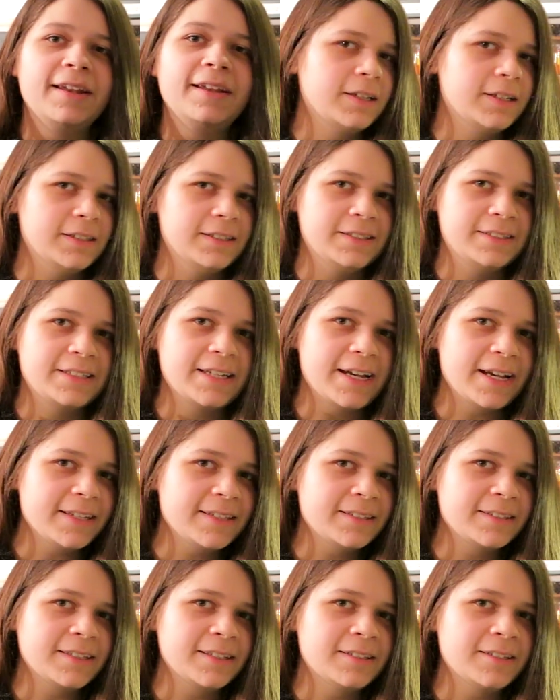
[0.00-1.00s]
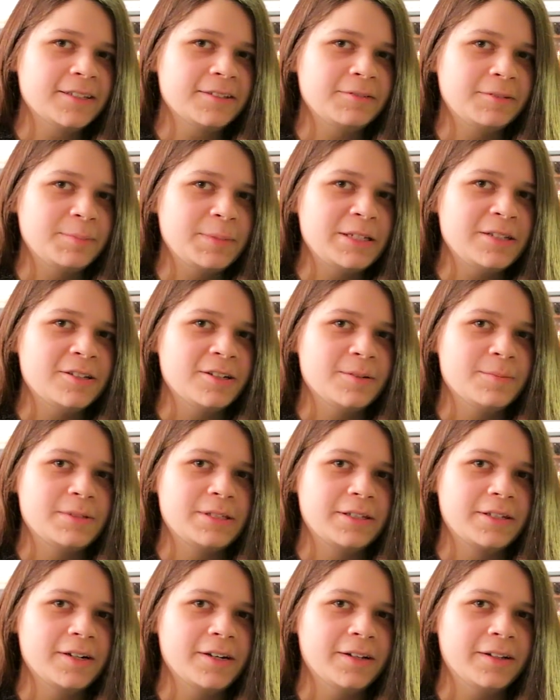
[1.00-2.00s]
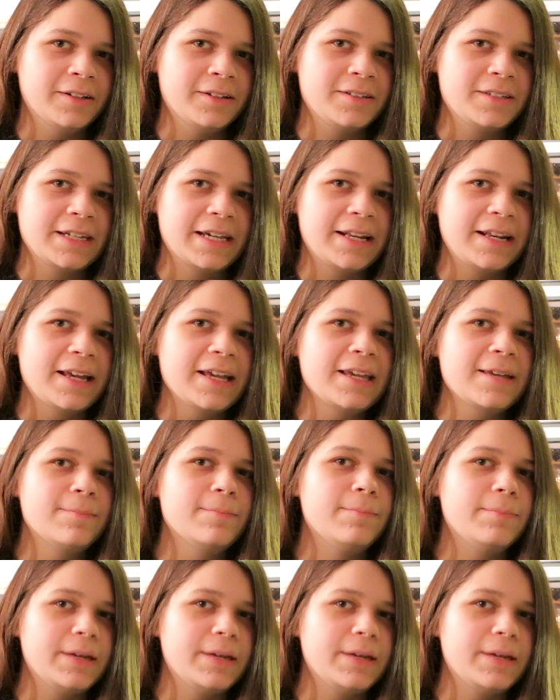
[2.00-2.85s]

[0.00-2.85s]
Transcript: because I just got done with midterms at college and I am